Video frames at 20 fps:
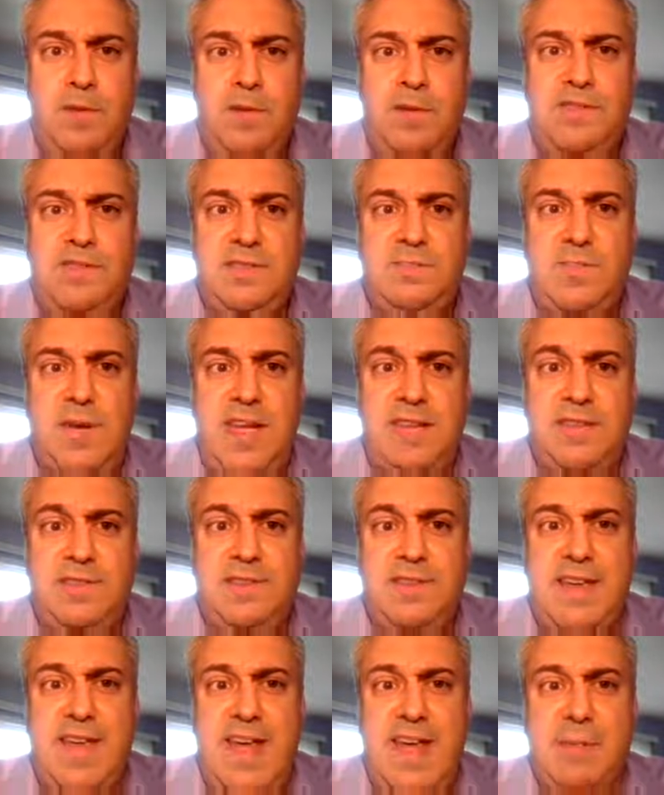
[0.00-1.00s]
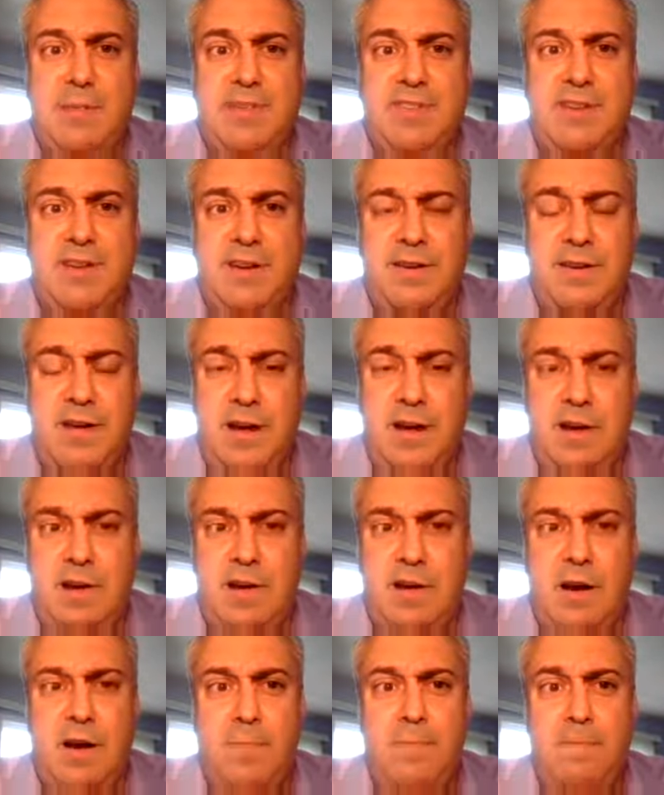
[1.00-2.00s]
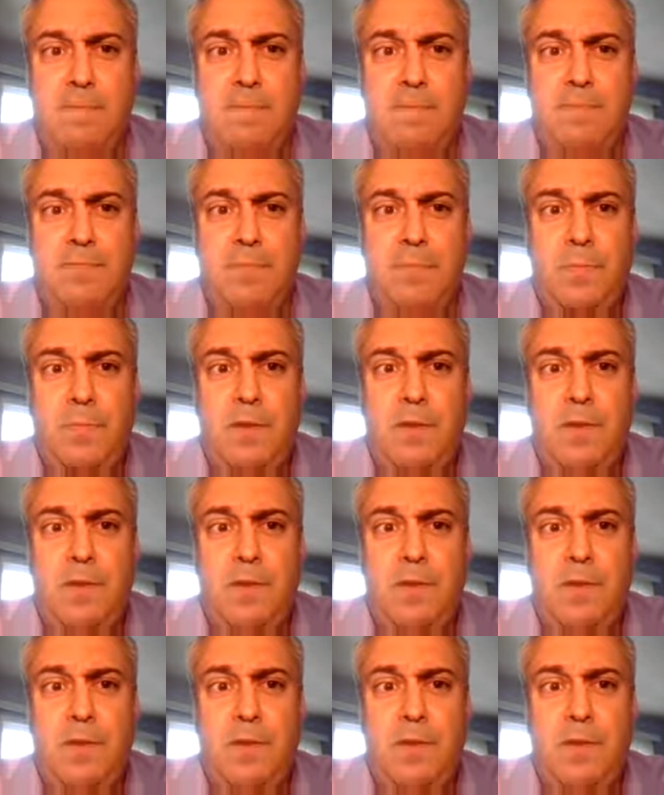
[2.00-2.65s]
space Amazon.com.